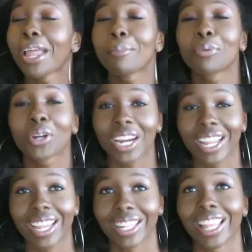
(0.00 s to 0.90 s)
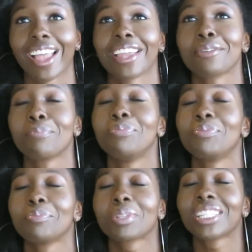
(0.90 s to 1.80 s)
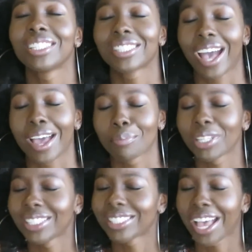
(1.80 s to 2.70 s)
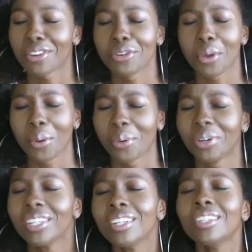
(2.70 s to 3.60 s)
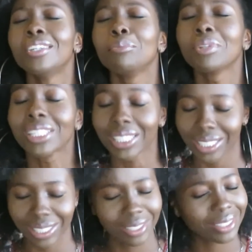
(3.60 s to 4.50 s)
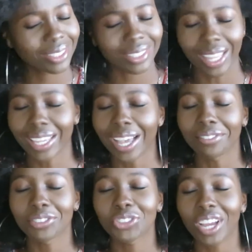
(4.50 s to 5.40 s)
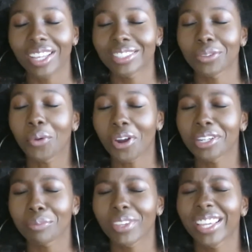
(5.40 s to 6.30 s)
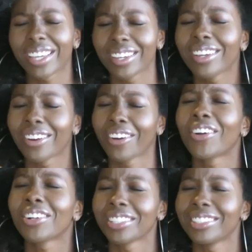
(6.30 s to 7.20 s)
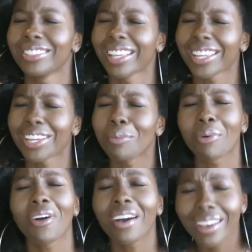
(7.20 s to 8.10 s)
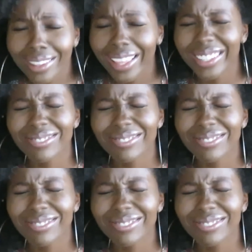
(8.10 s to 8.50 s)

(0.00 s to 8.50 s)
like praying, like, please God, no. Please, like I'm trying so hard to be a good girl, and like, come on,